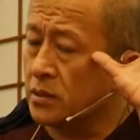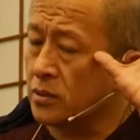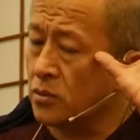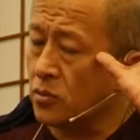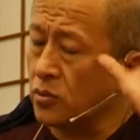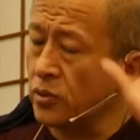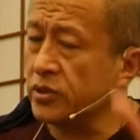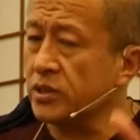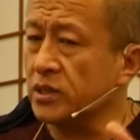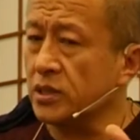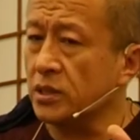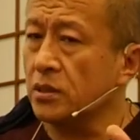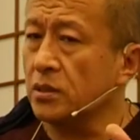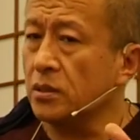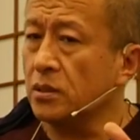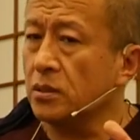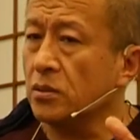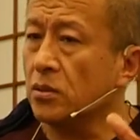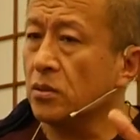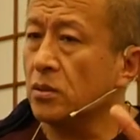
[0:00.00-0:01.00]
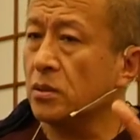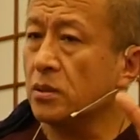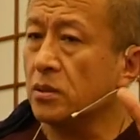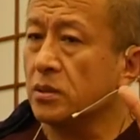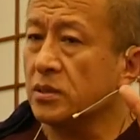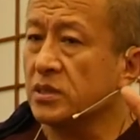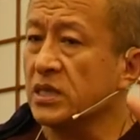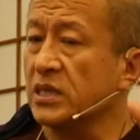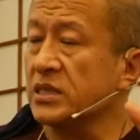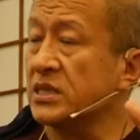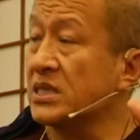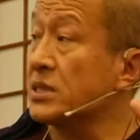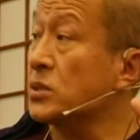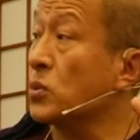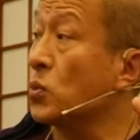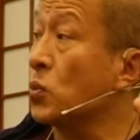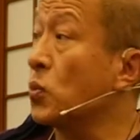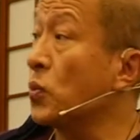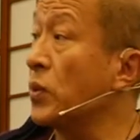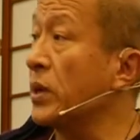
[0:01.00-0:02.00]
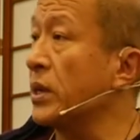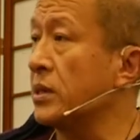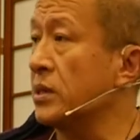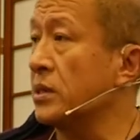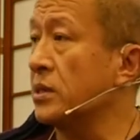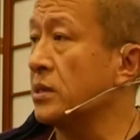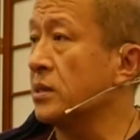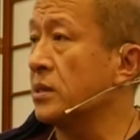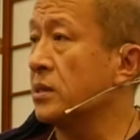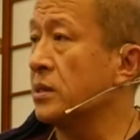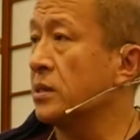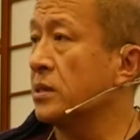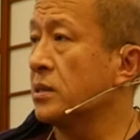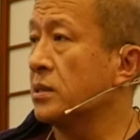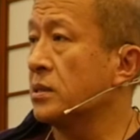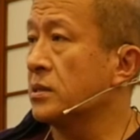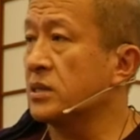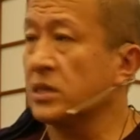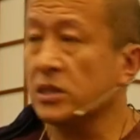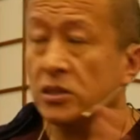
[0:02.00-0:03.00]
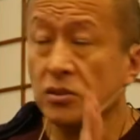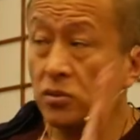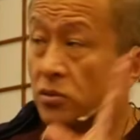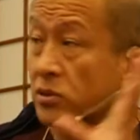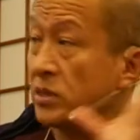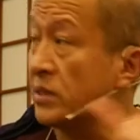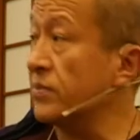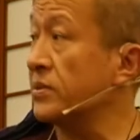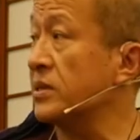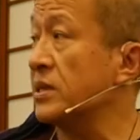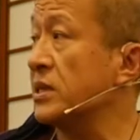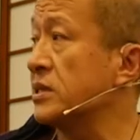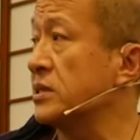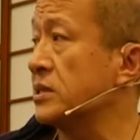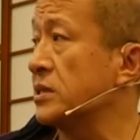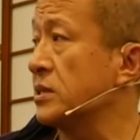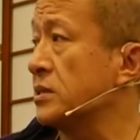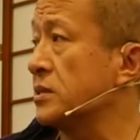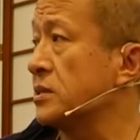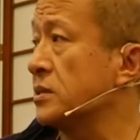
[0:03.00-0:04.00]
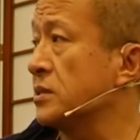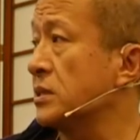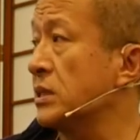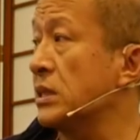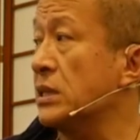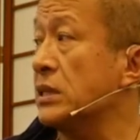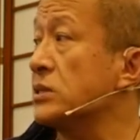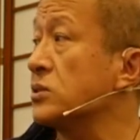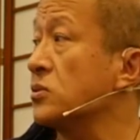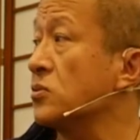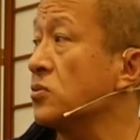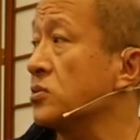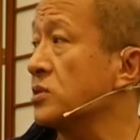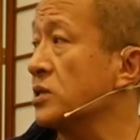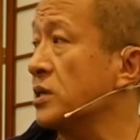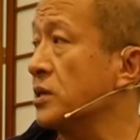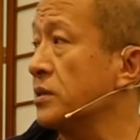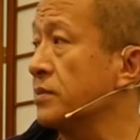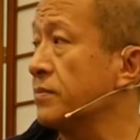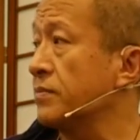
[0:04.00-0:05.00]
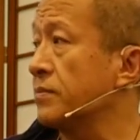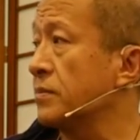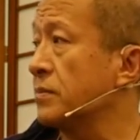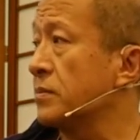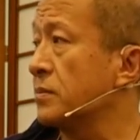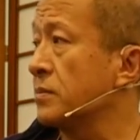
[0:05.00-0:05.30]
question such as when does not even exist. There is no time.